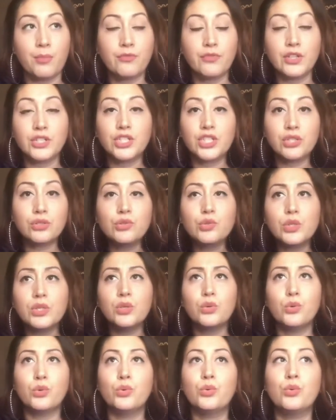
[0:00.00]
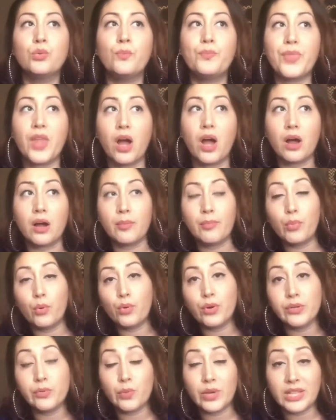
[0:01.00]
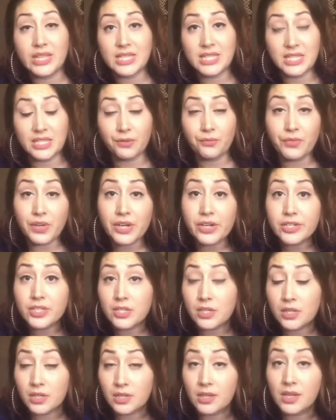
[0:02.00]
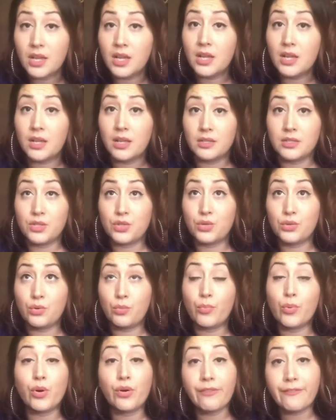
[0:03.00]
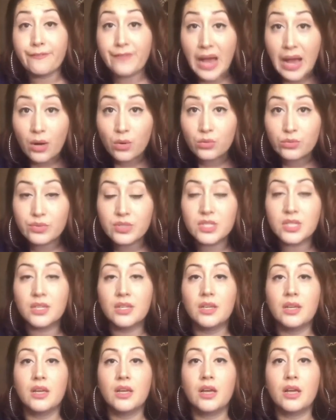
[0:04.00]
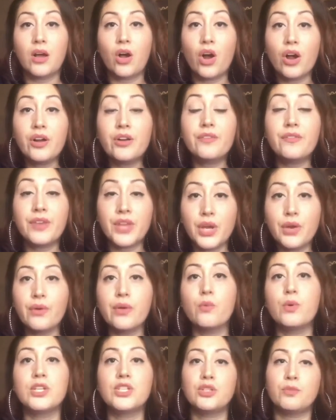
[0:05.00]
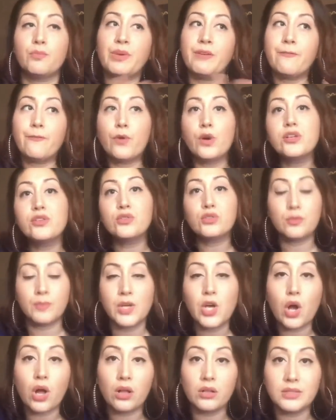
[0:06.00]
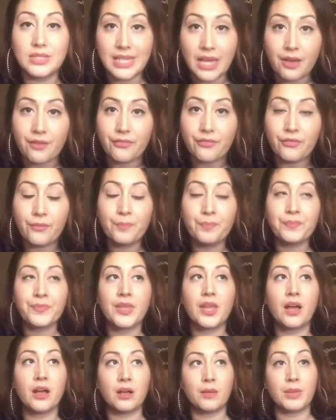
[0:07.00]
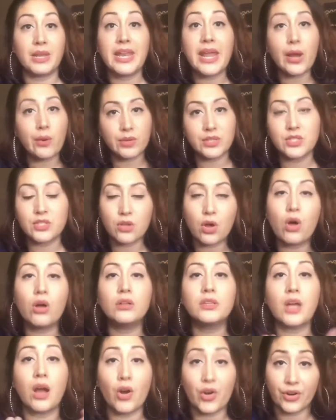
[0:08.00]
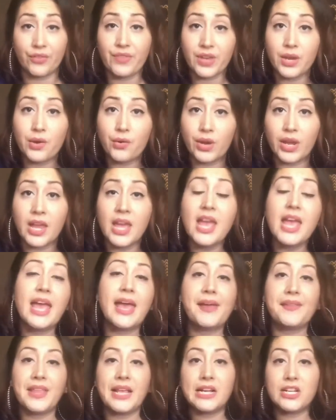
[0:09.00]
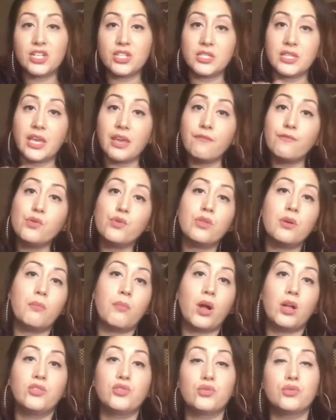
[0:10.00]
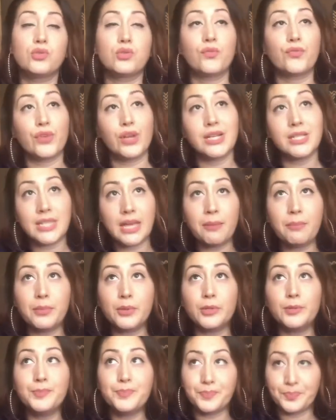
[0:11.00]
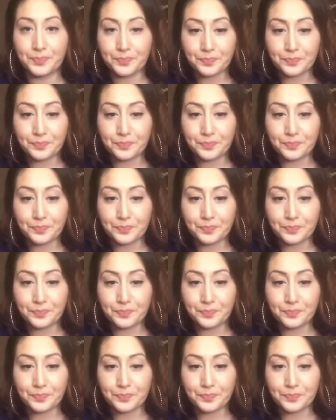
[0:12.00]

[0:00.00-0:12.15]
for children who are born with severe to profound hard of hearing, which before used to be called deaf. Now it's called hard of hearing, and they just give you the module. So for example,